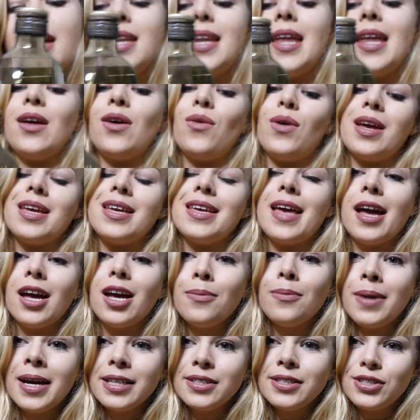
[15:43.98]
Now,
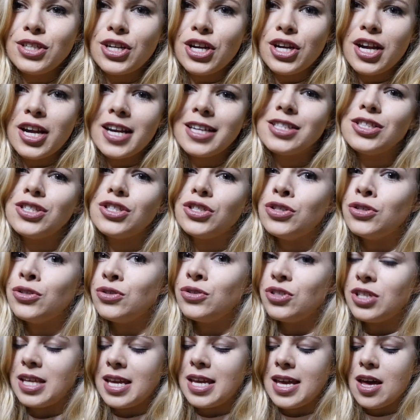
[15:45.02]
Jägermeister is
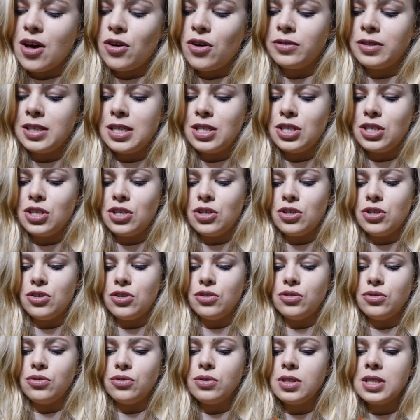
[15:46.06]
usually only
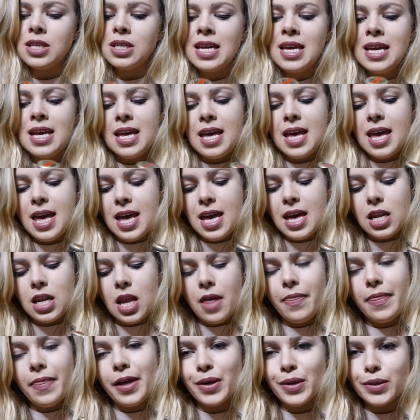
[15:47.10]
used
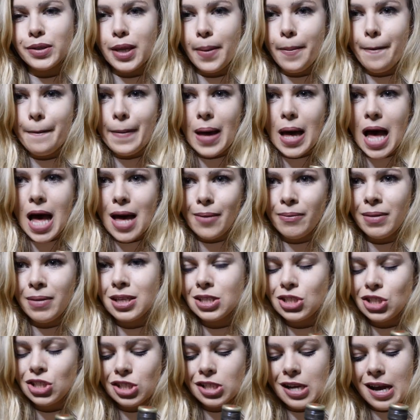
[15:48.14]
in those bomb
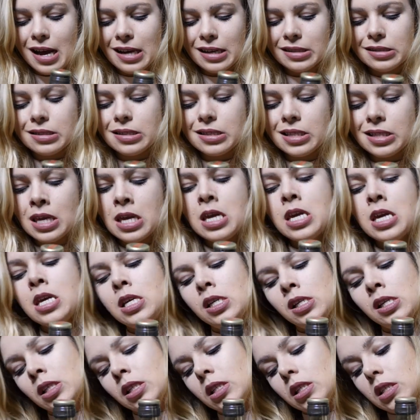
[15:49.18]
shots.
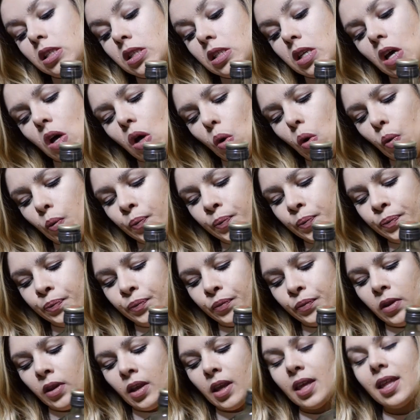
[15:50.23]
So
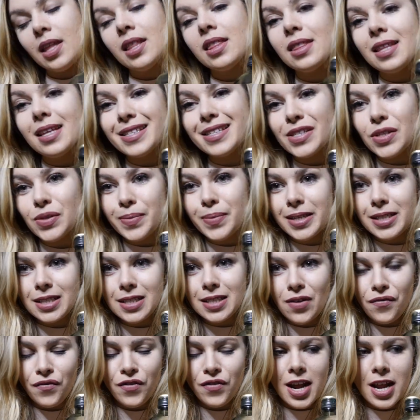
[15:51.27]
this will be
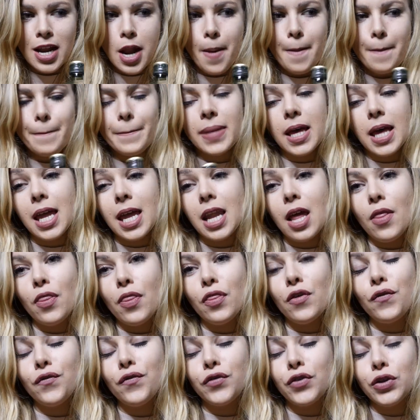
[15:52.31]
different, but
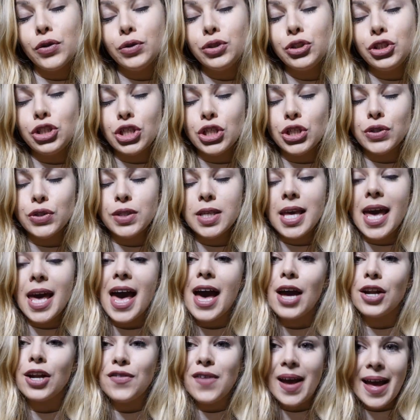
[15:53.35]
the fruit juice
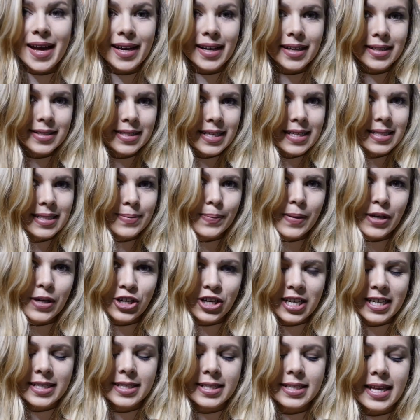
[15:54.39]
counteracts its
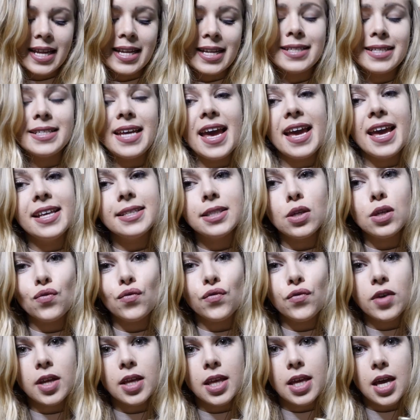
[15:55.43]
bitterness and it tastes
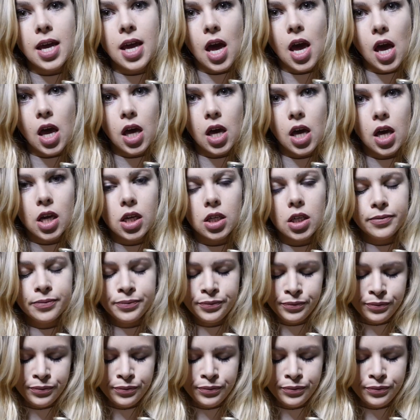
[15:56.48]
really good.